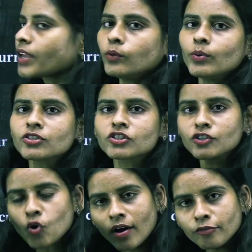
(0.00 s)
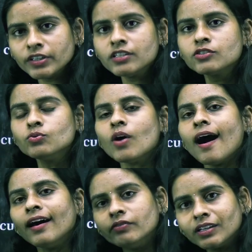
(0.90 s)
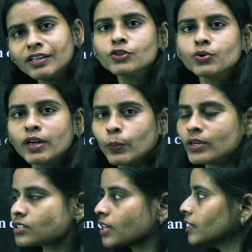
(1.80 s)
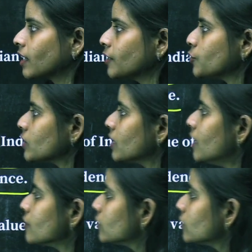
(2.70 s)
investors' confidence who are willing to invest in the country. So